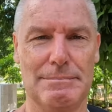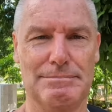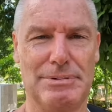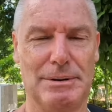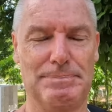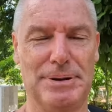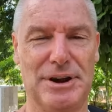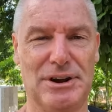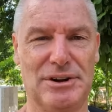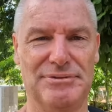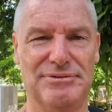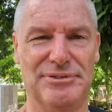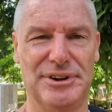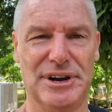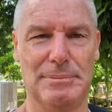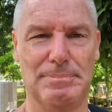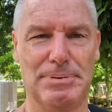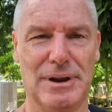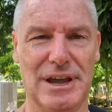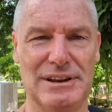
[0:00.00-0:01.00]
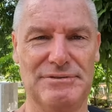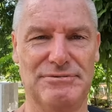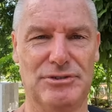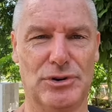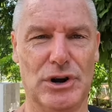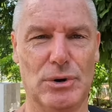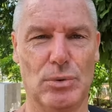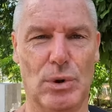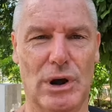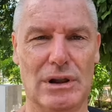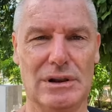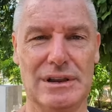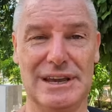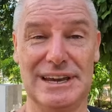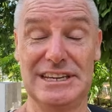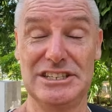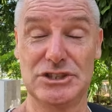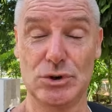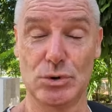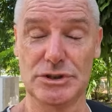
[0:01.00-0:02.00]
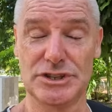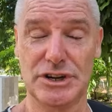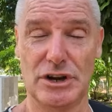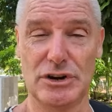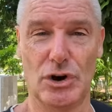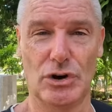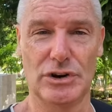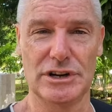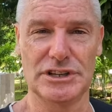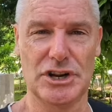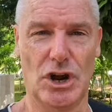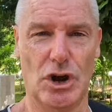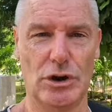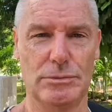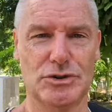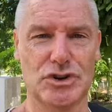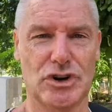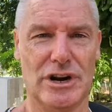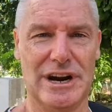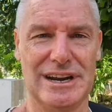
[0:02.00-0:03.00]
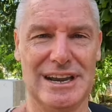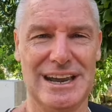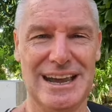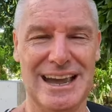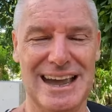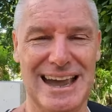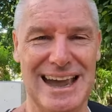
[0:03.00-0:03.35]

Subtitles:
But Perifetta played very well. He's also on his home track